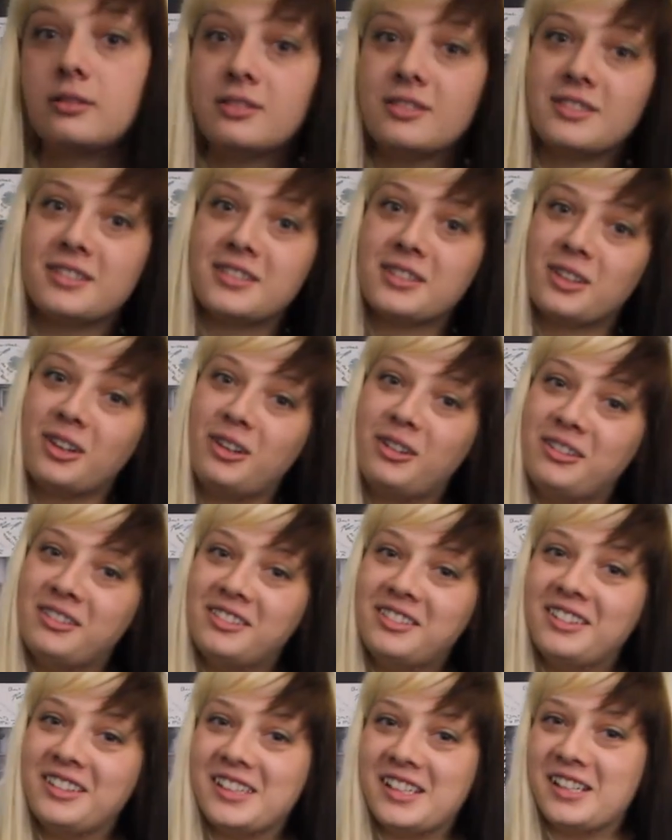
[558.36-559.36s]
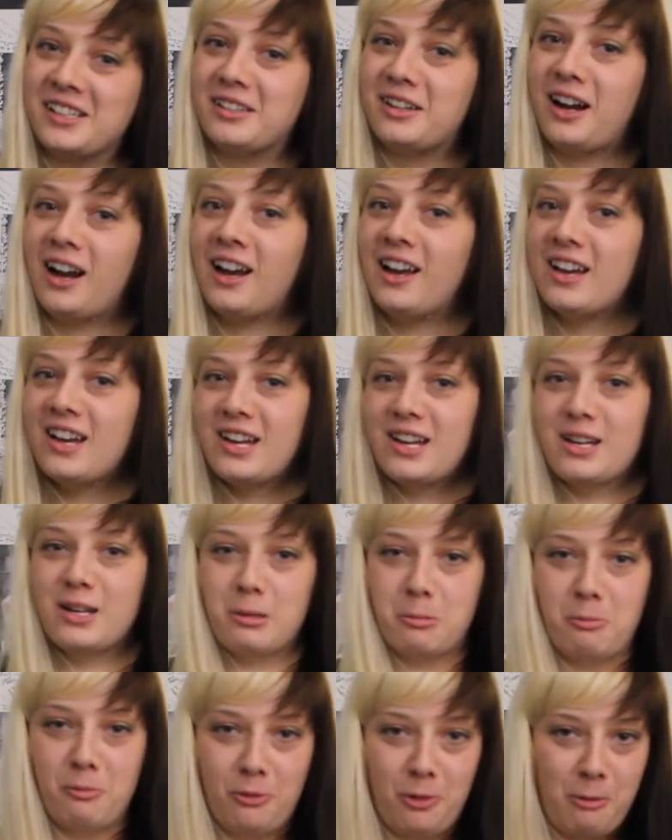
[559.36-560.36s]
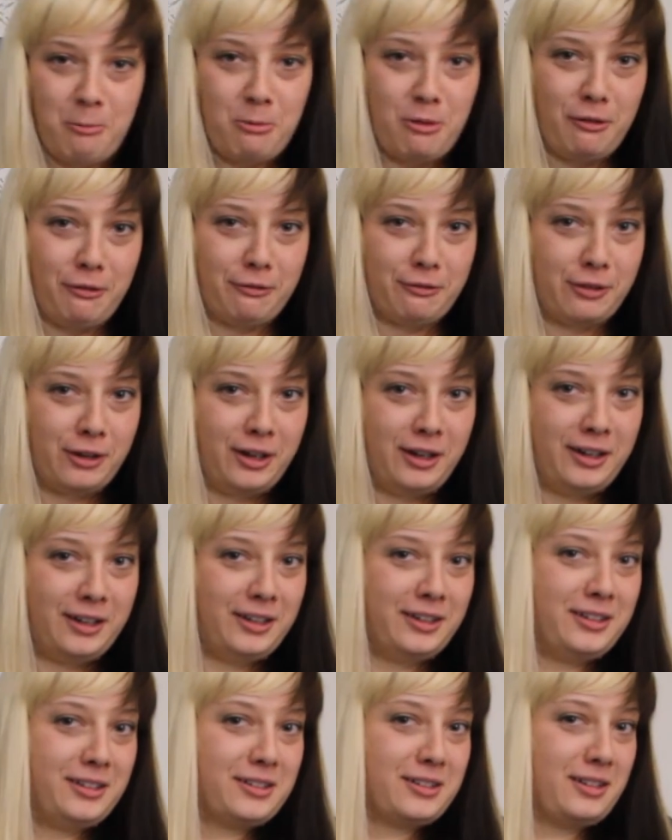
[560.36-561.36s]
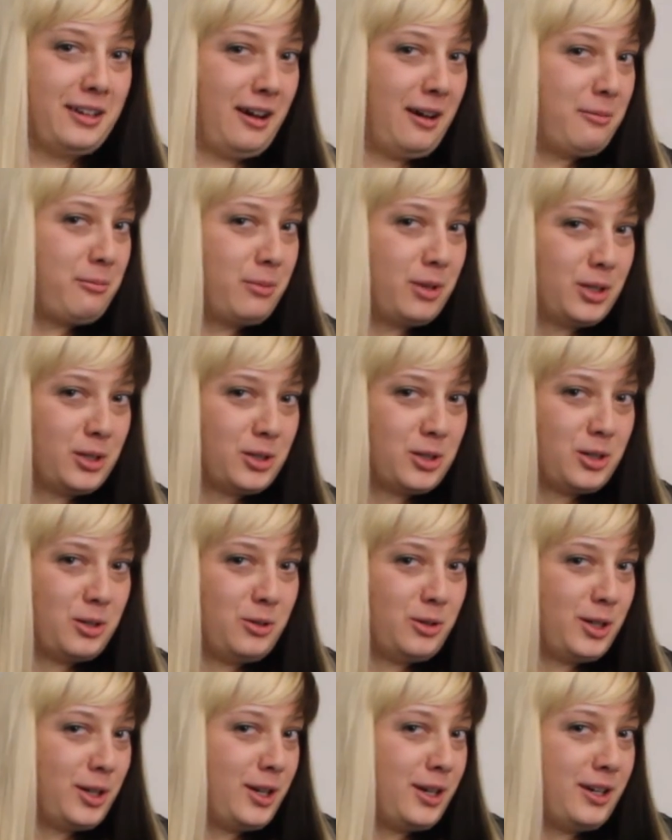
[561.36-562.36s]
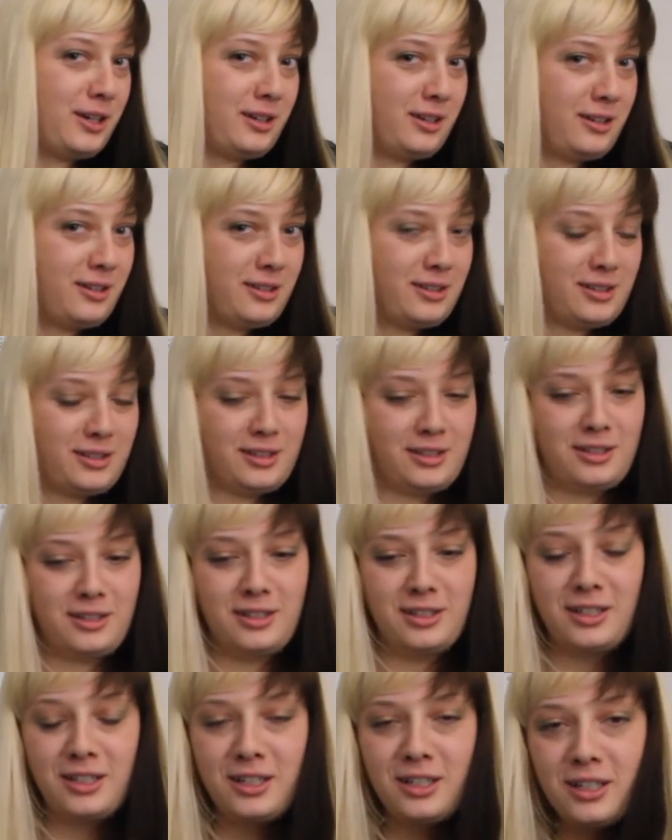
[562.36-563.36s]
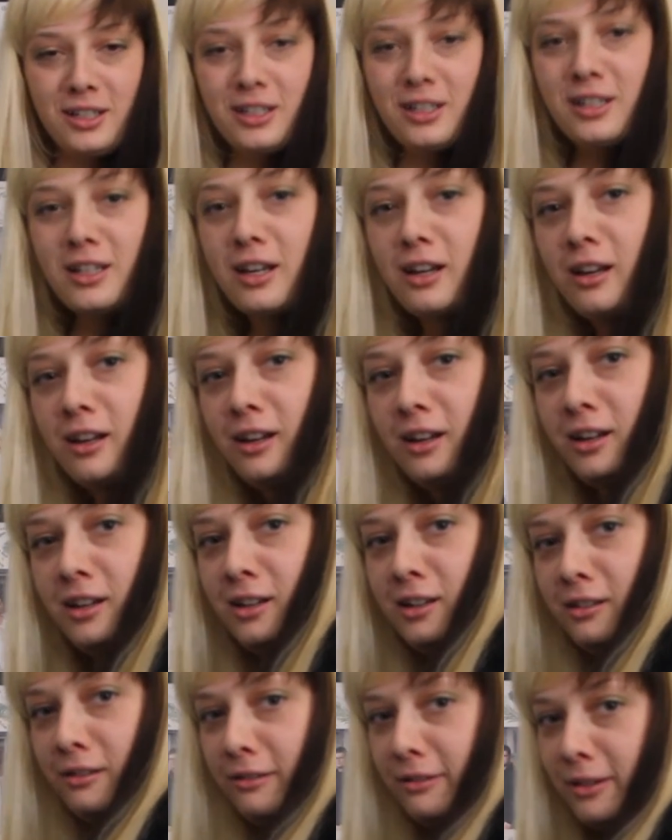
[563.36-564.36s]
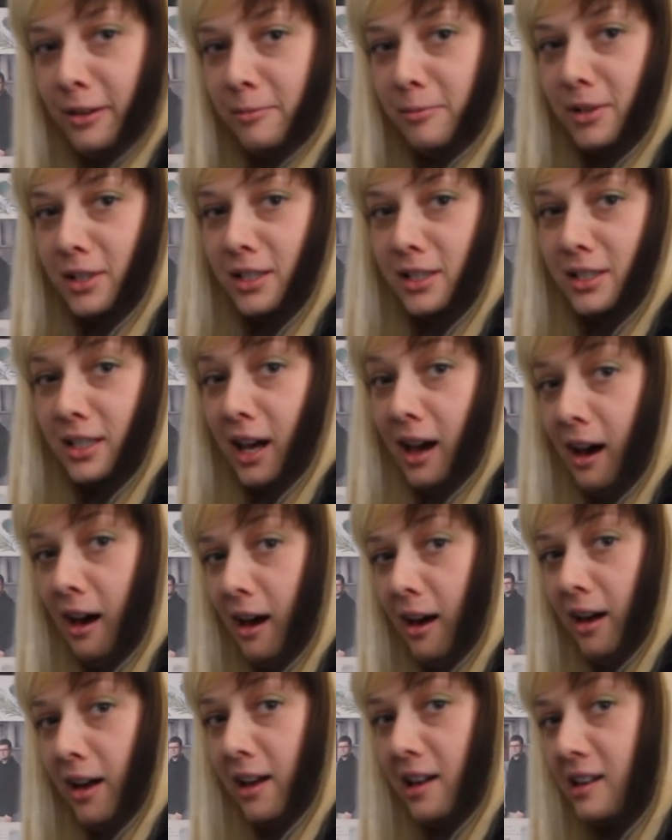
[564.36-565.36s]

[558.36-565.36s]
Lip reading: So here I am from the front, not much going on, and from the side,